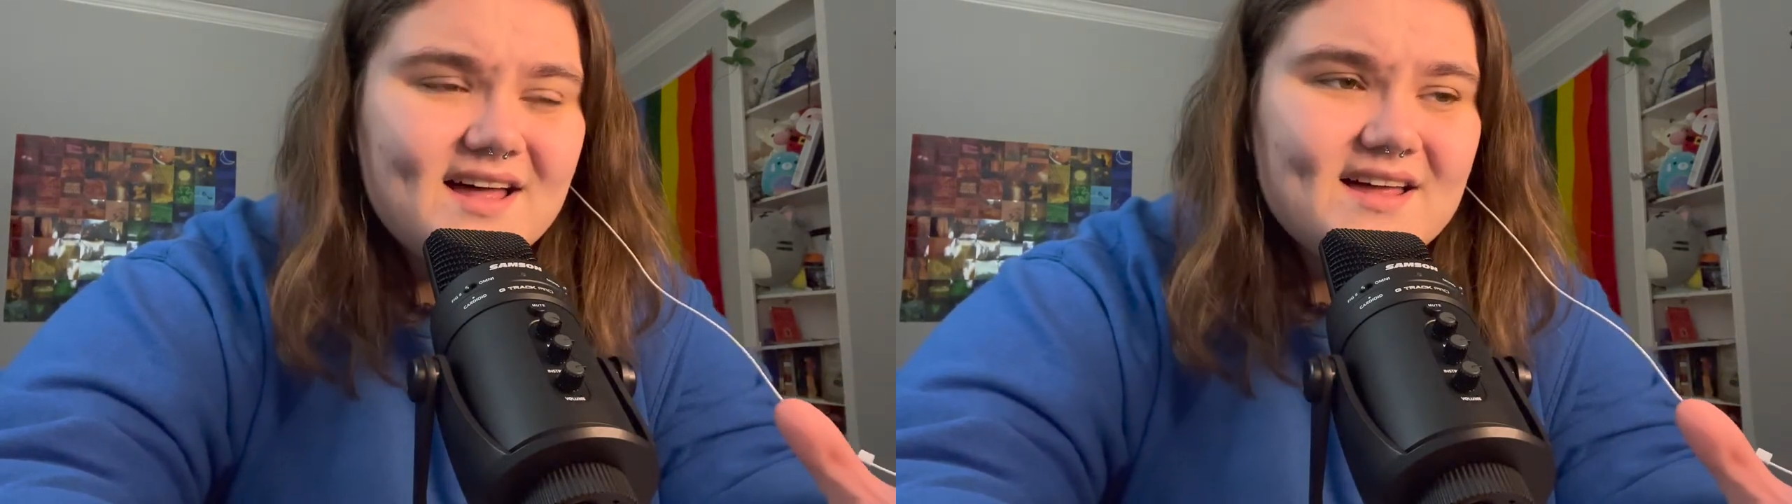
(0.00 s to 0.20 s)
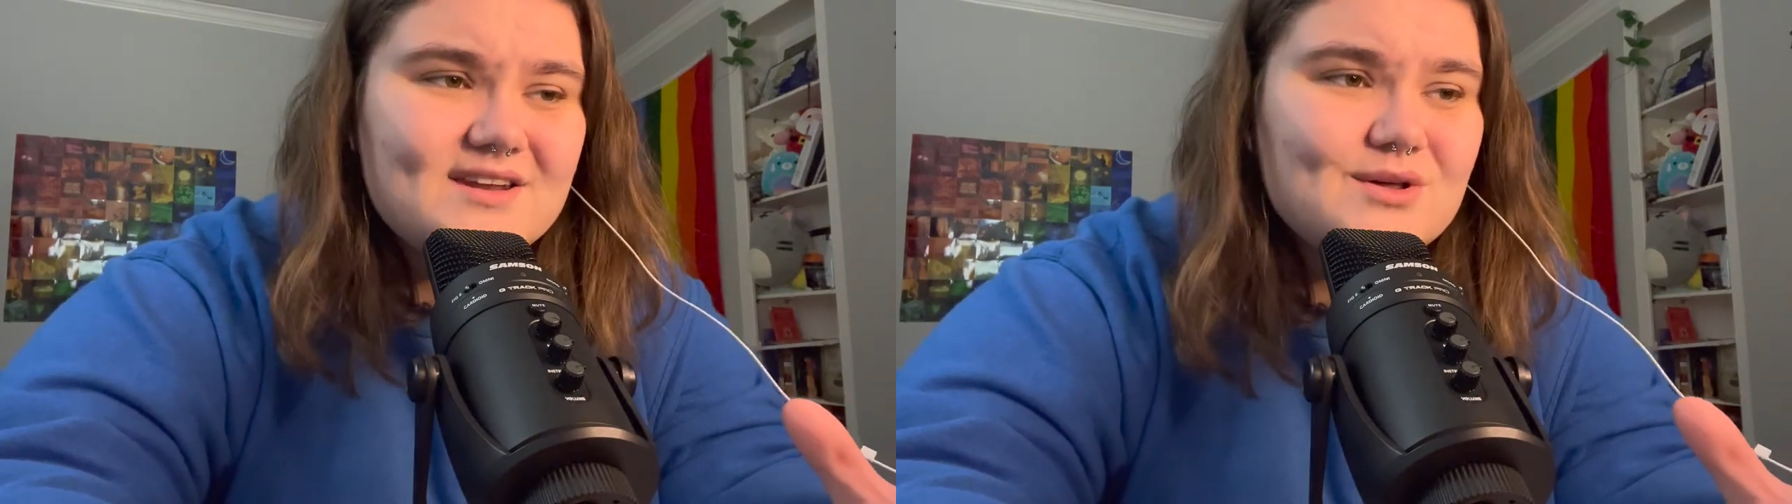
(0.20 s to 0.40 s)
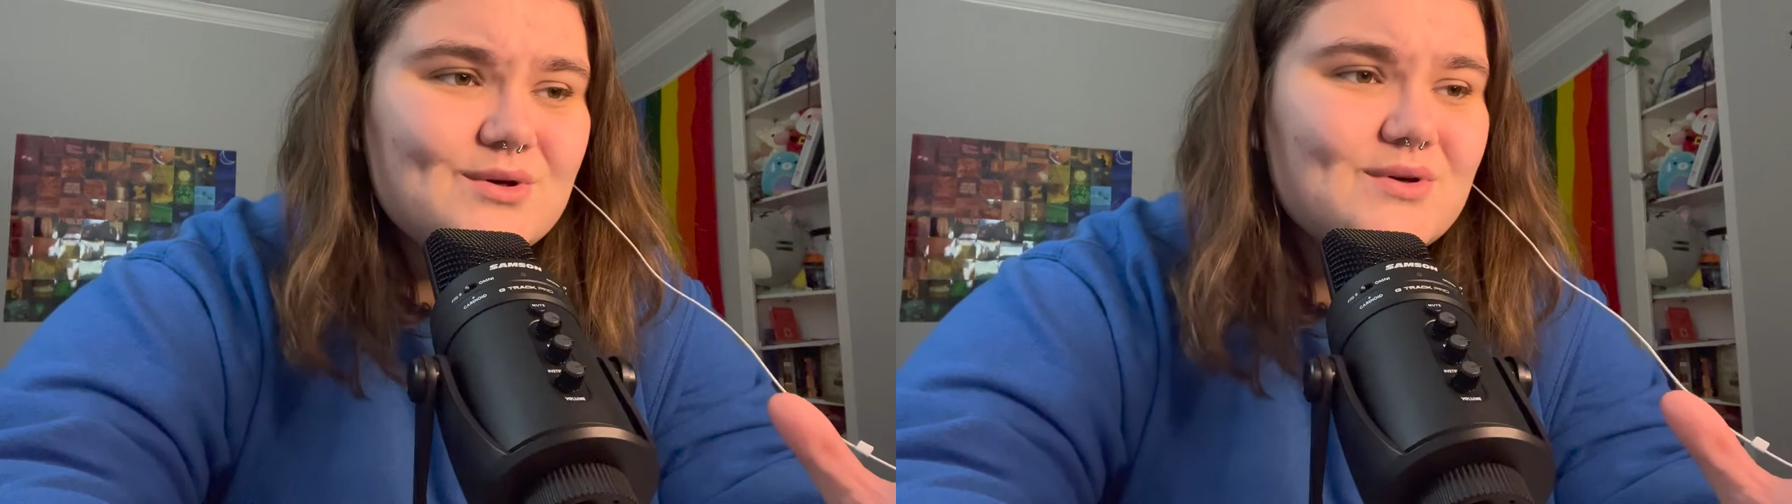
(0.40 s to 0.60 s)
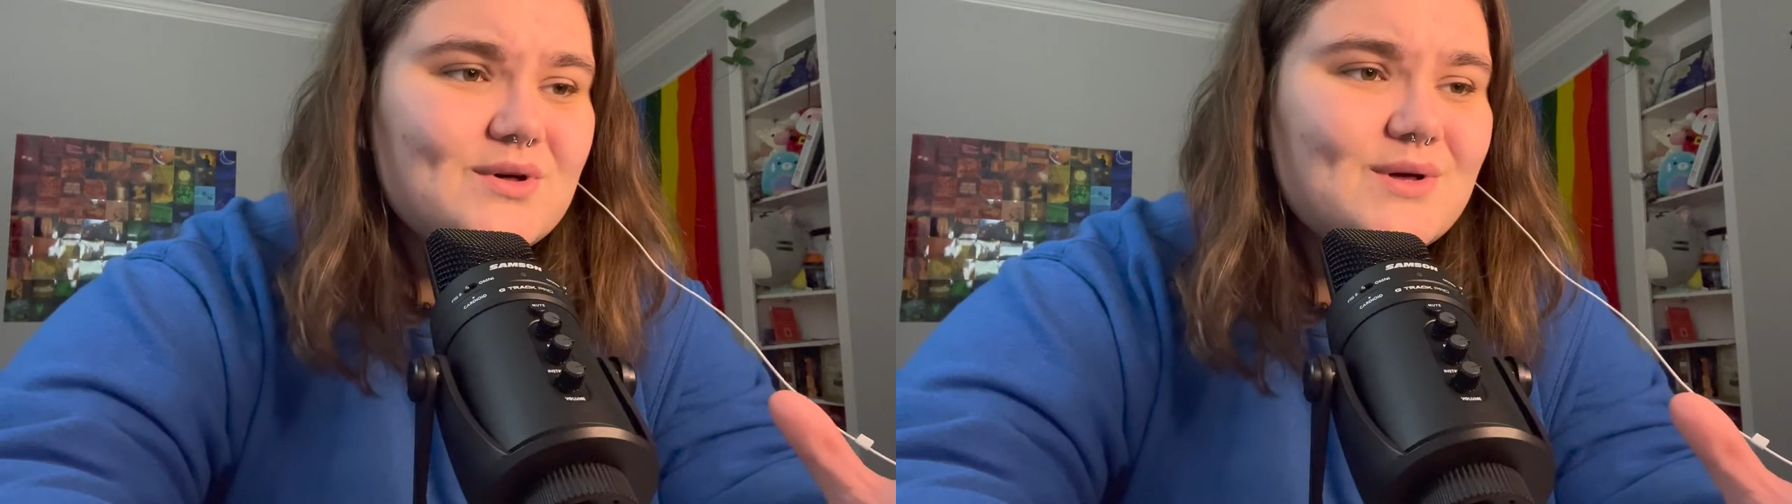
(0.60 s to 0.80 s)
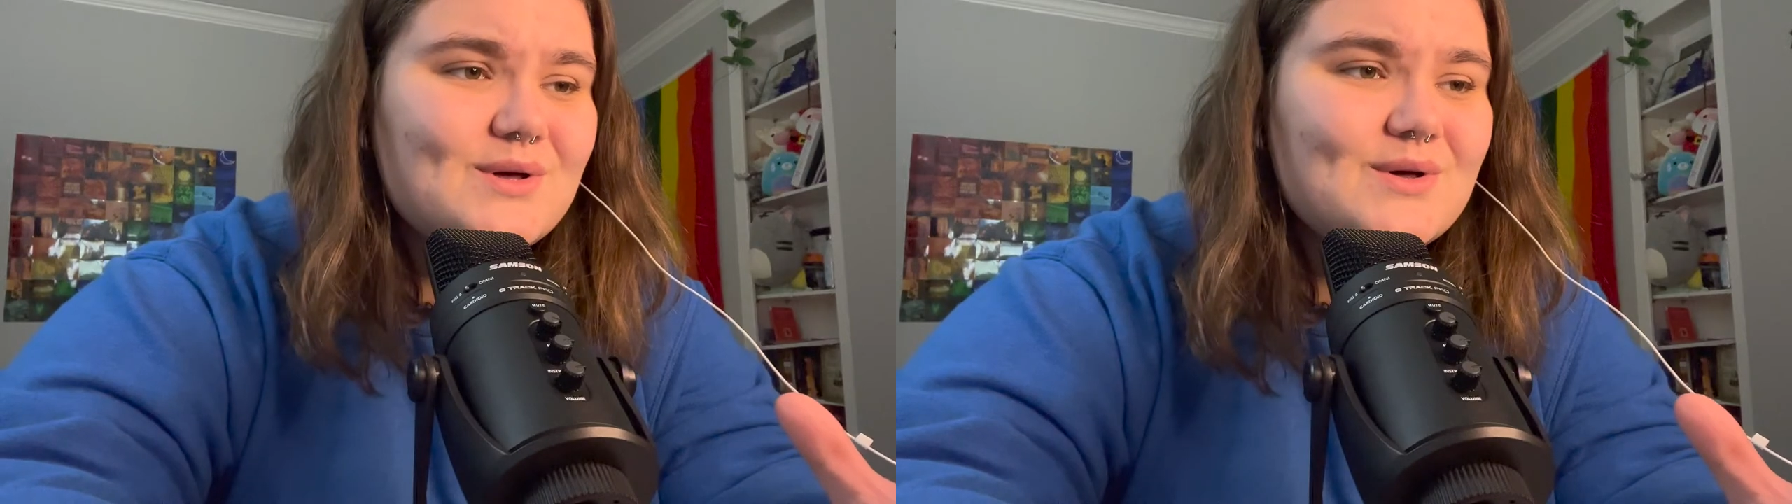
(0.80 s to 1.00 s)
knew
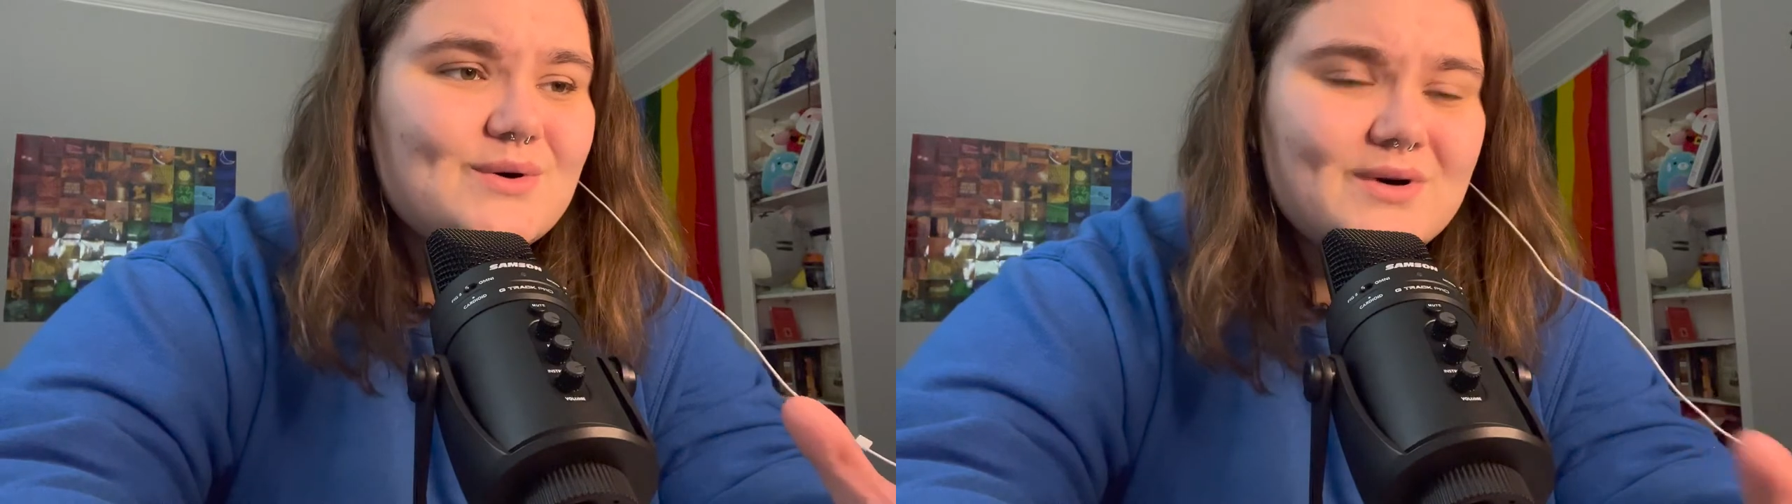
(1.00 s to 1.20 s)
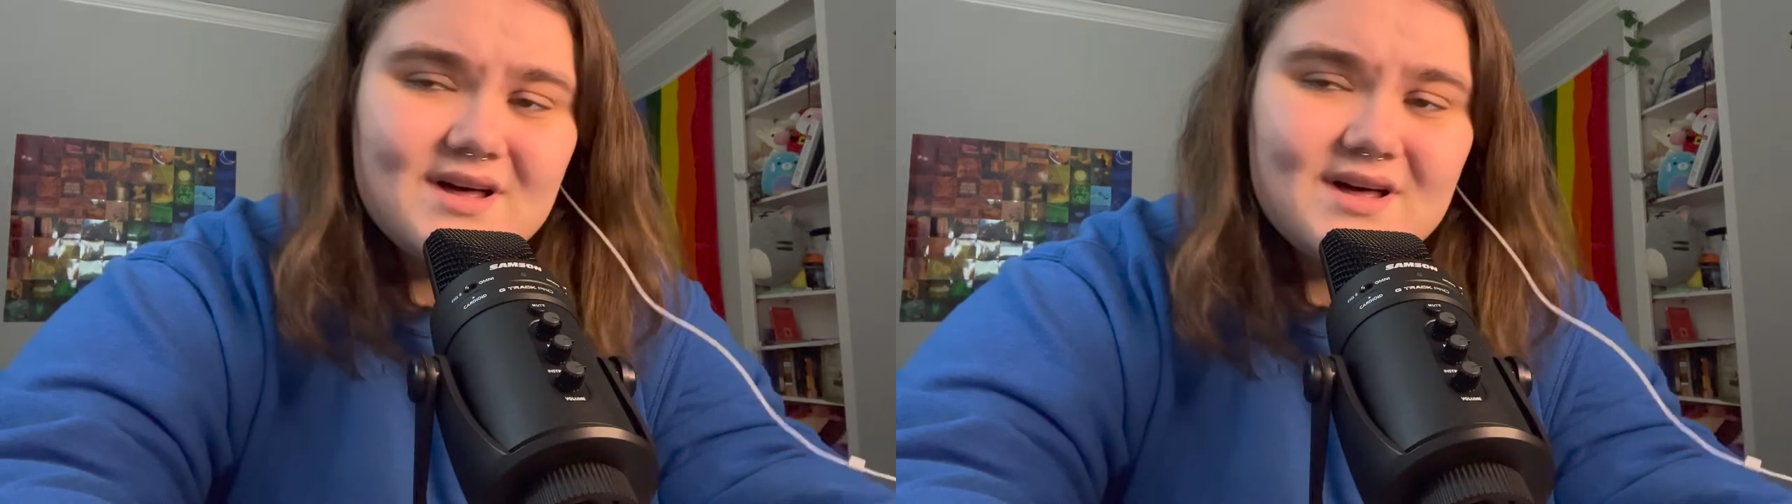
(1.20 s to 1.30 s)
you,